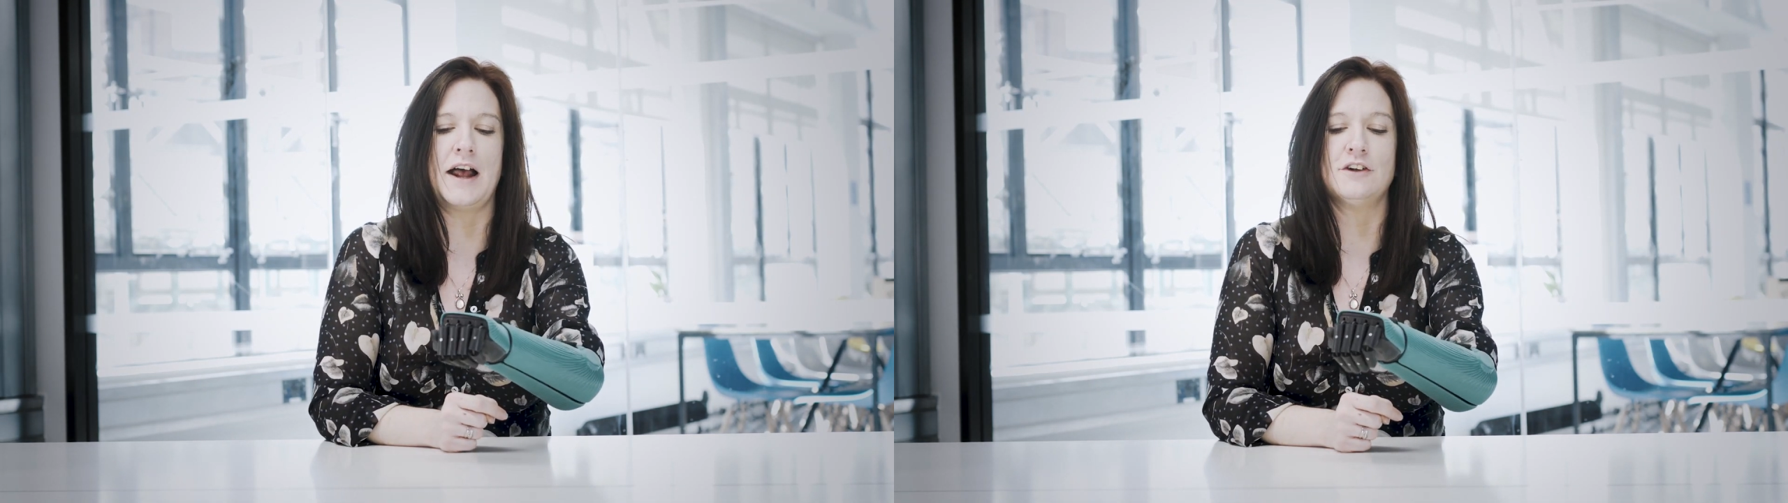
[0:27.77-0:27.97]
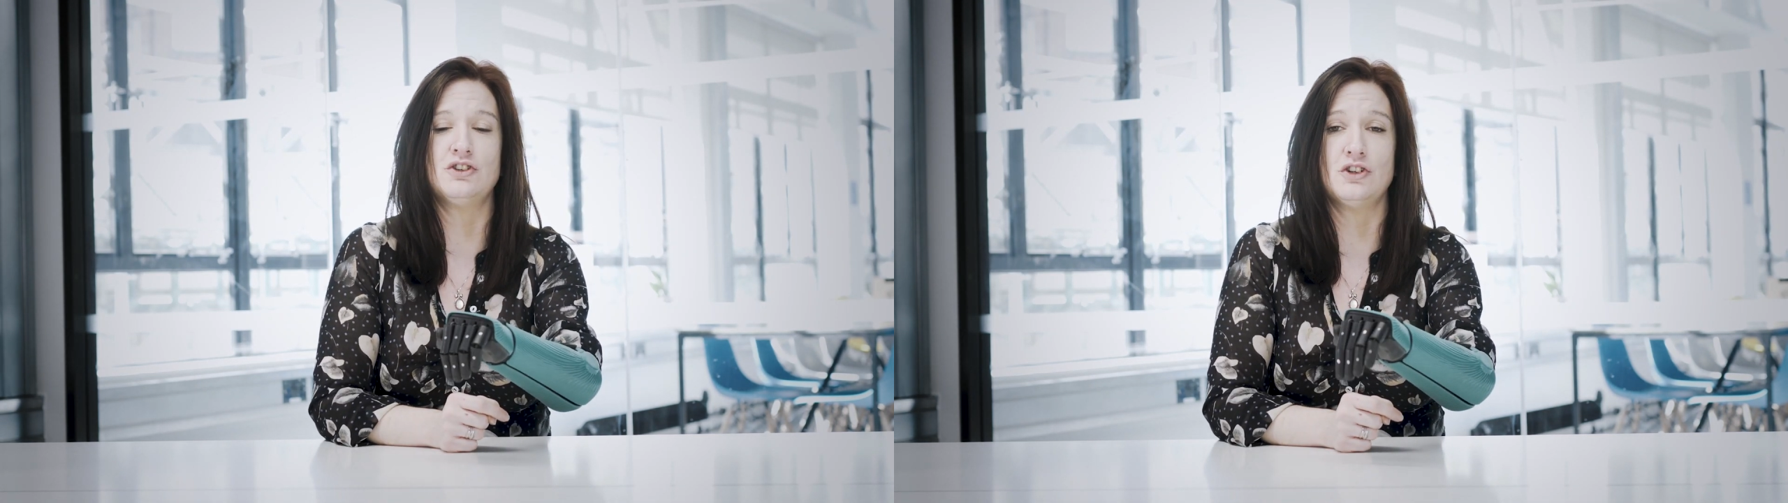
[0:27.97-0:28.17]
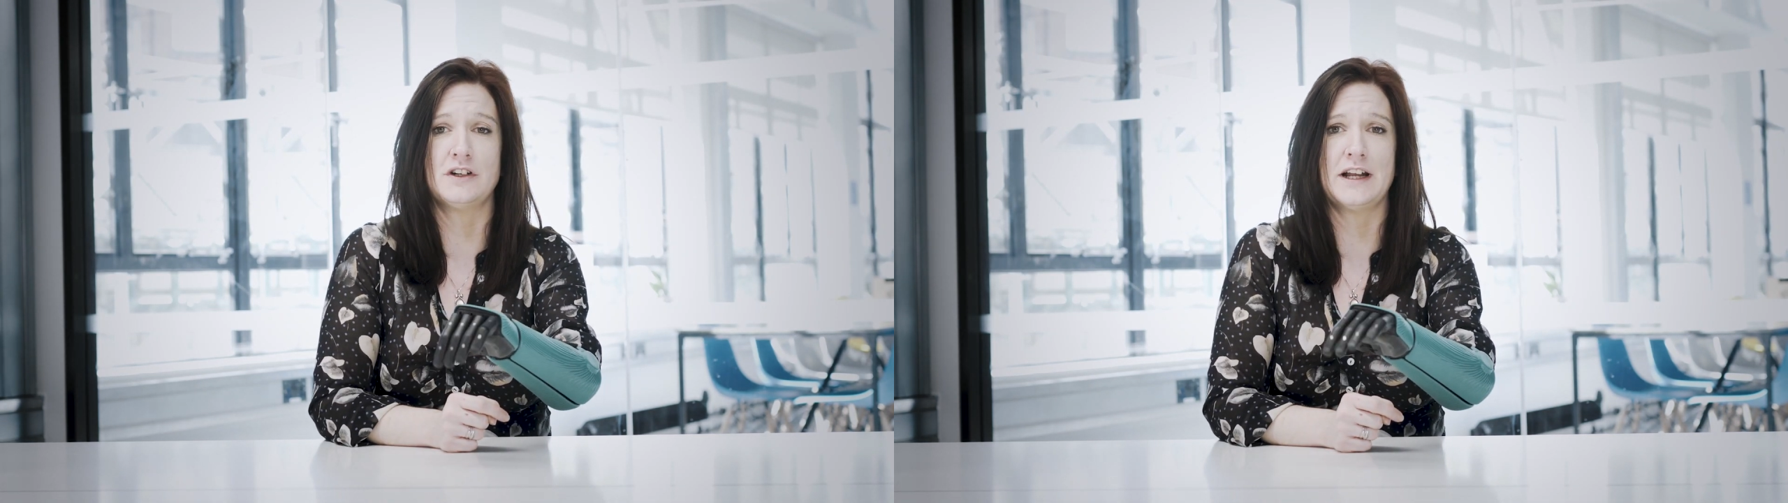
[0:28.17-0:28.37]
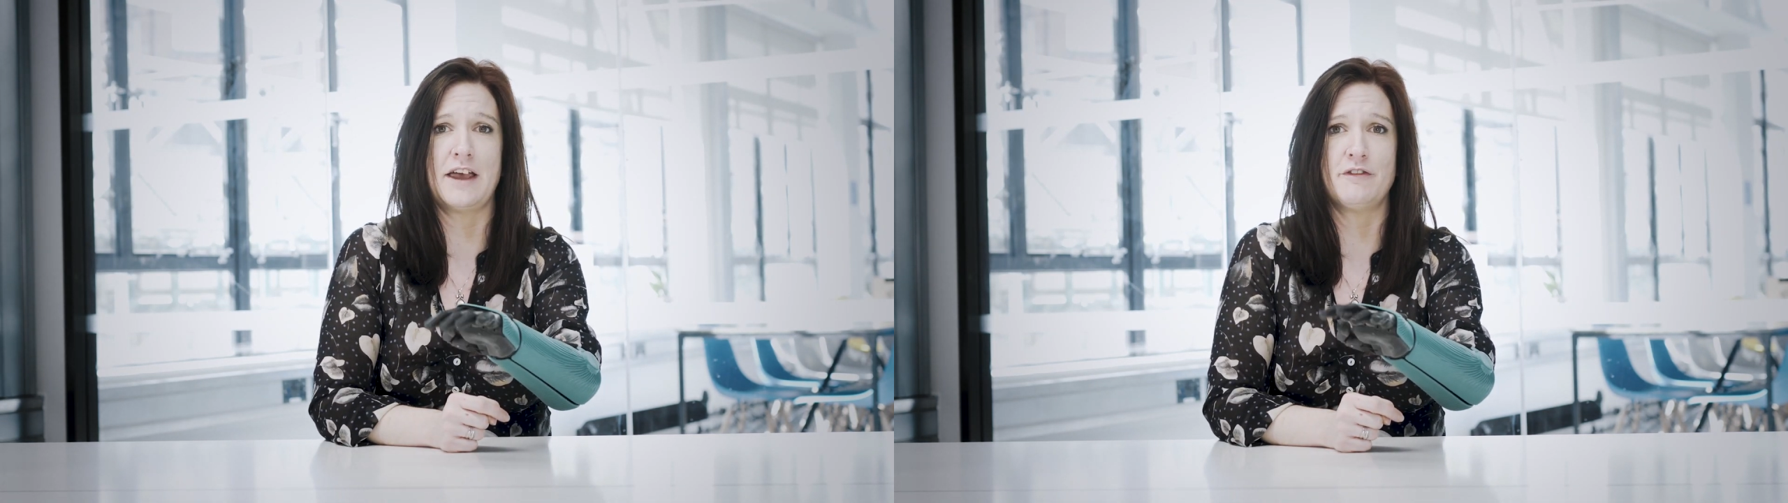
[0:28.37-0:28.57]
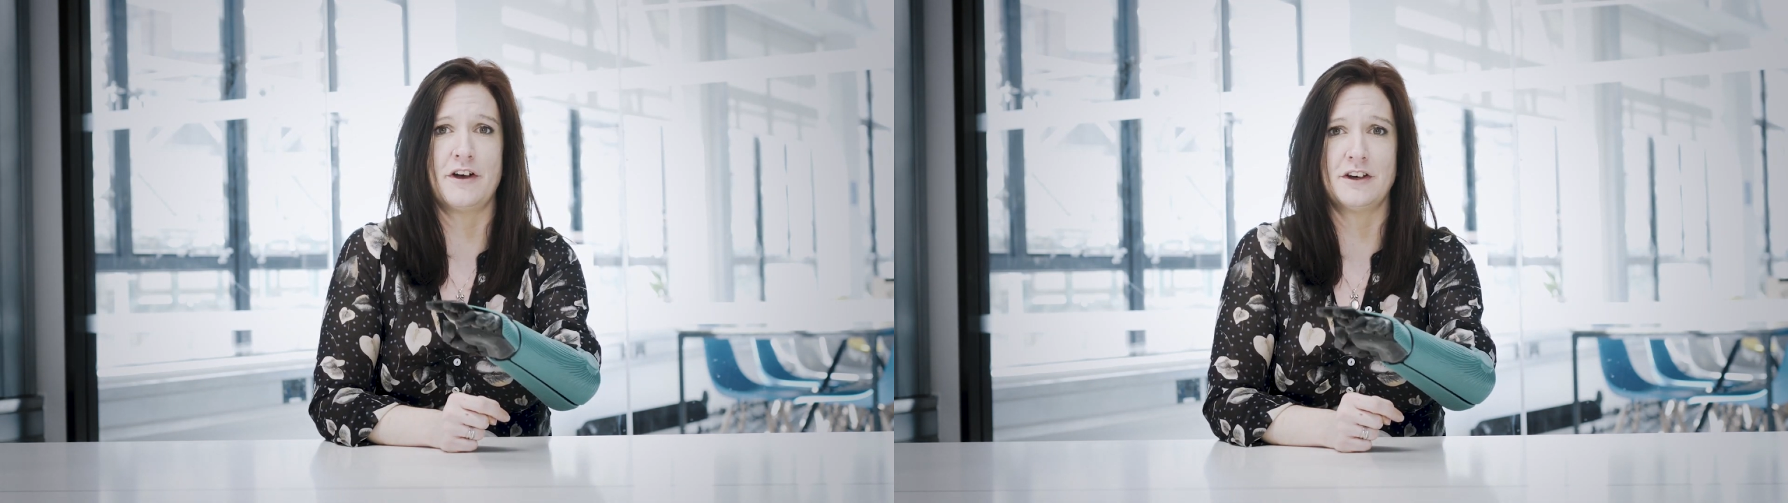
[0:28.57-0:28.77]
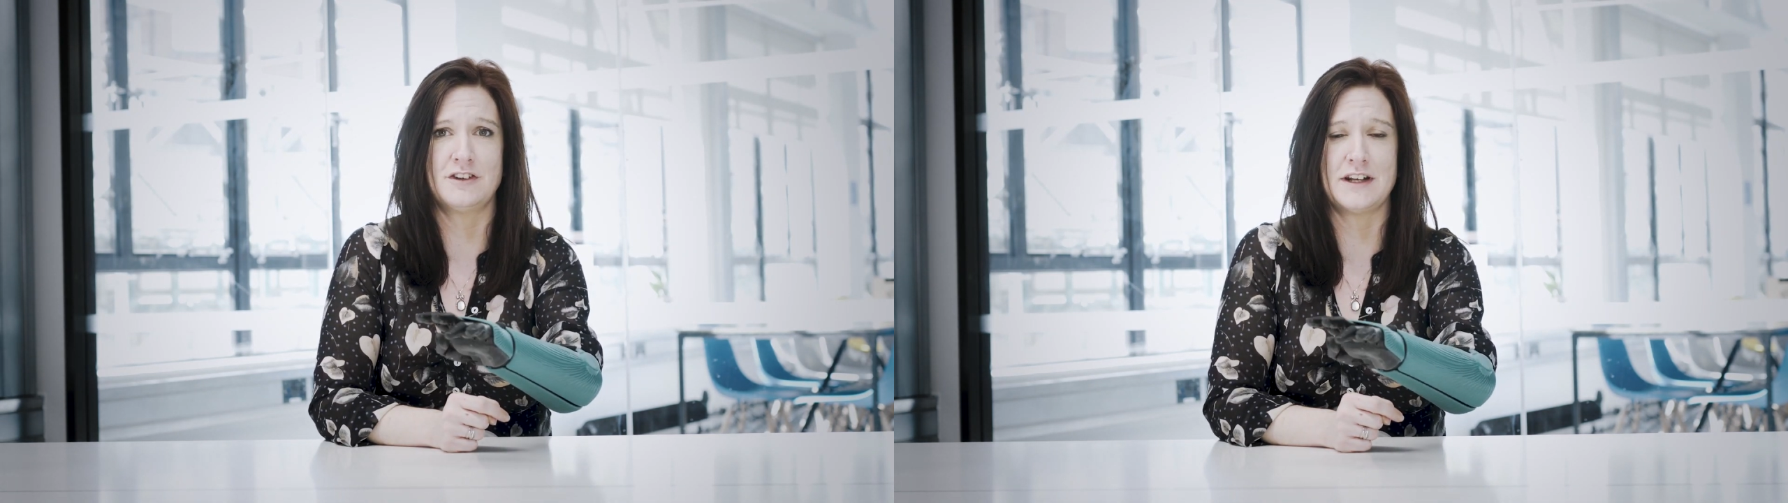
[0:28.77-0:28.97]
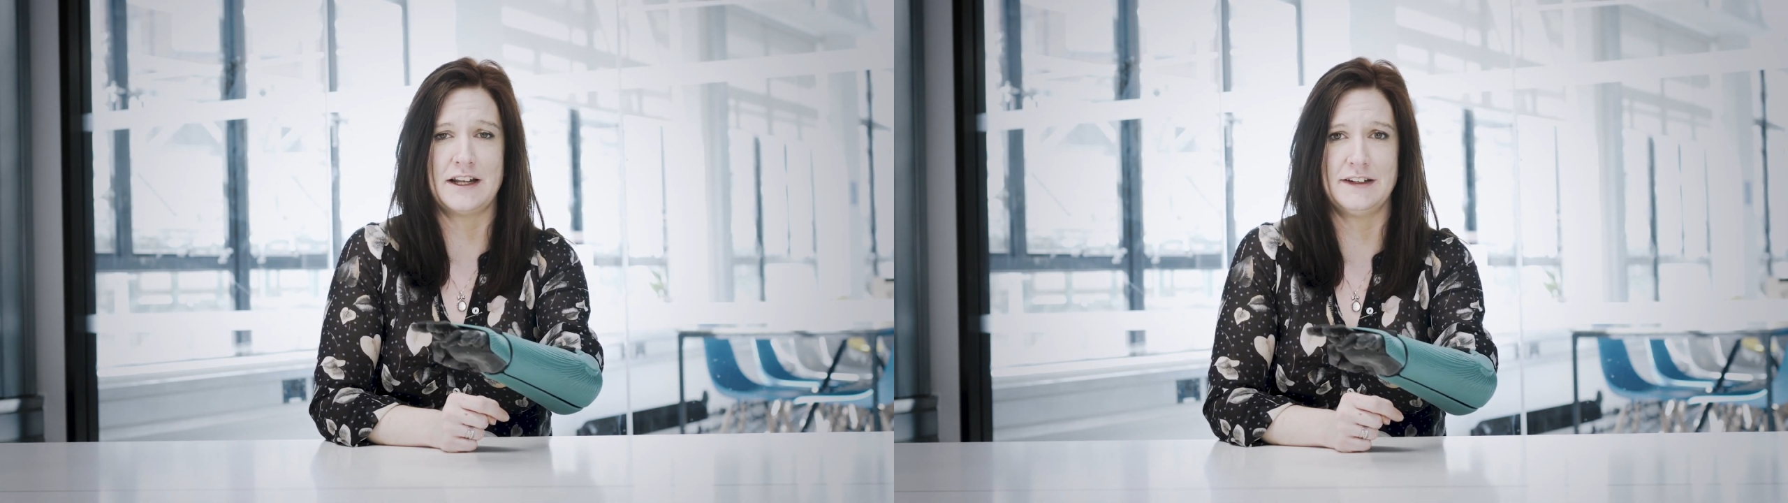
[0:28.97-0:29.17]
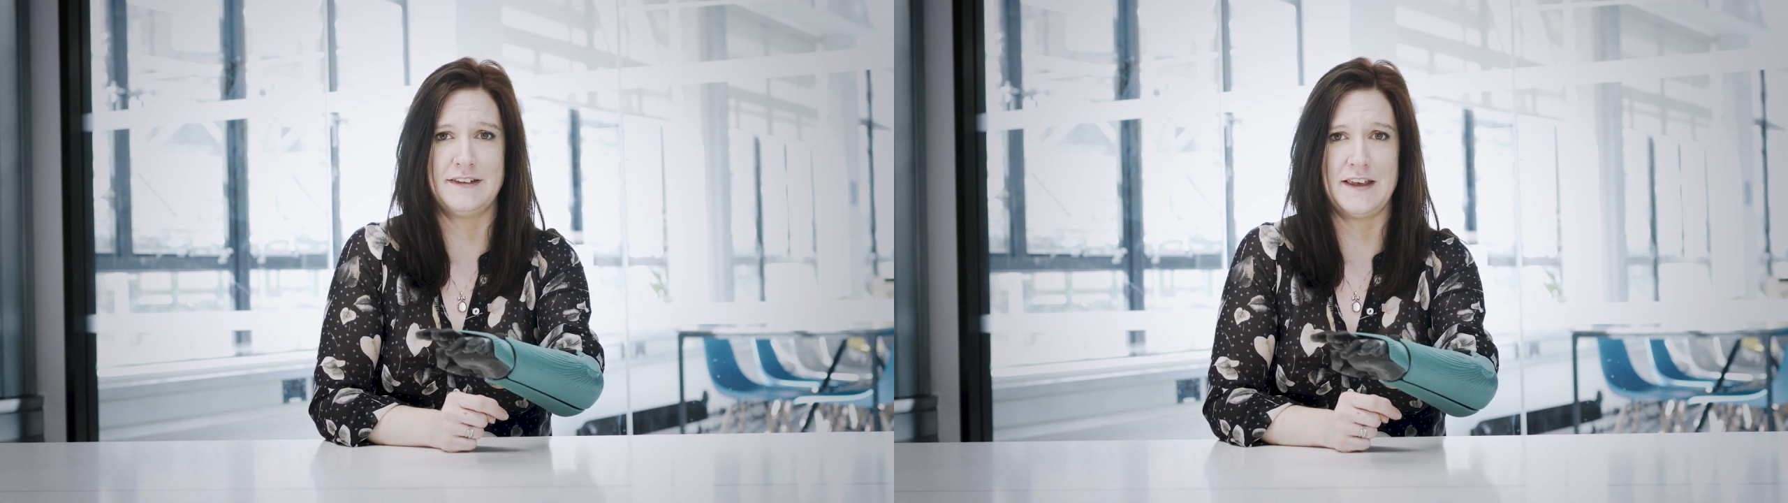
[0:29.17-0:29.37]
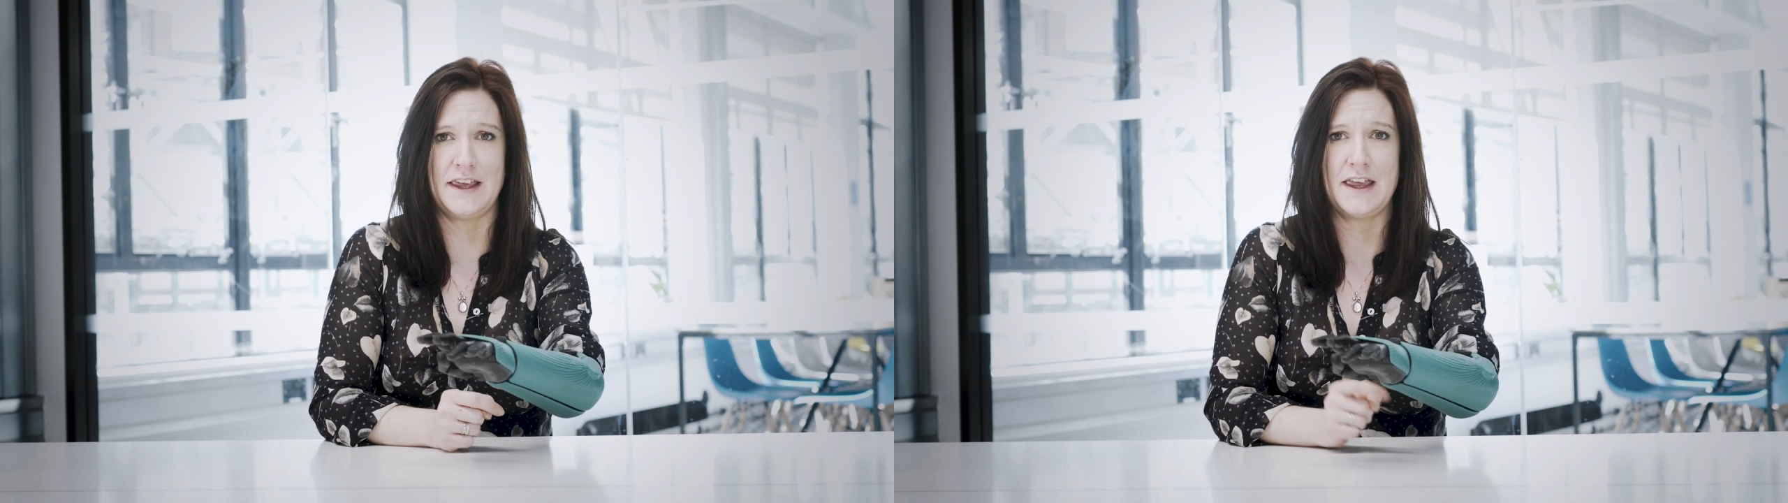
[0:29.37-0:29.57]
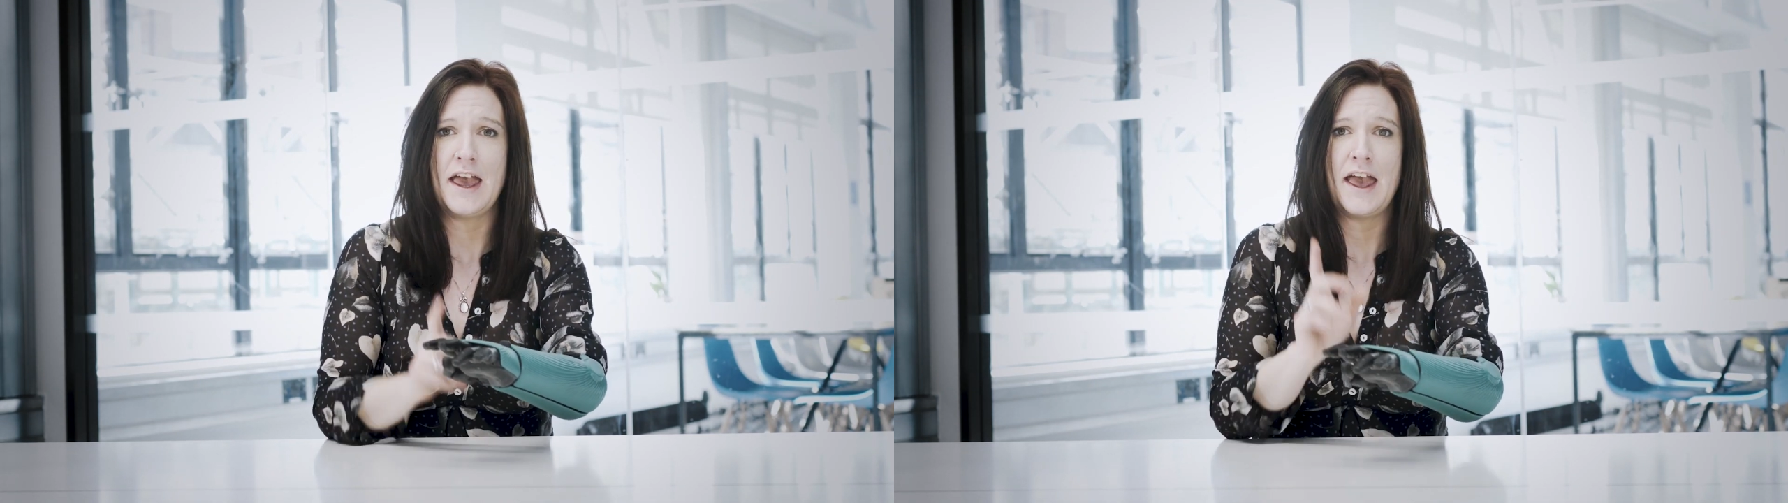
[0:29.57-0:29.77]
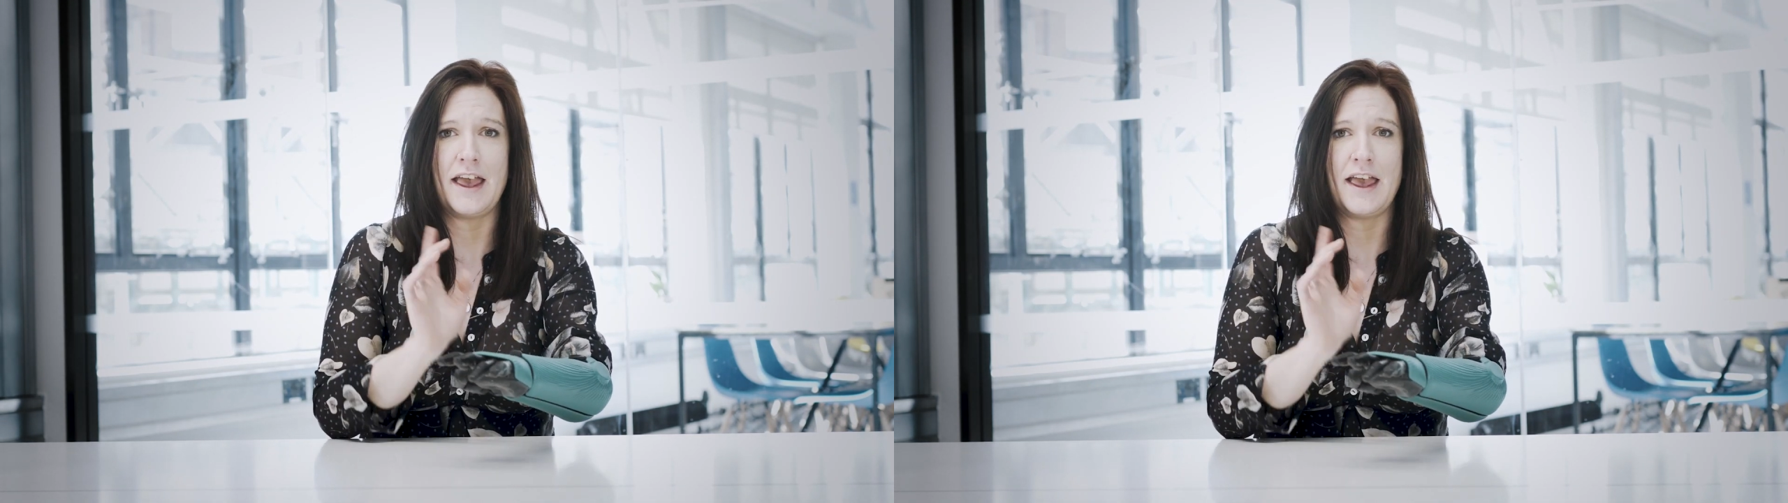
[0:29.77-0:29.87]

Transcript: and should allow functionality.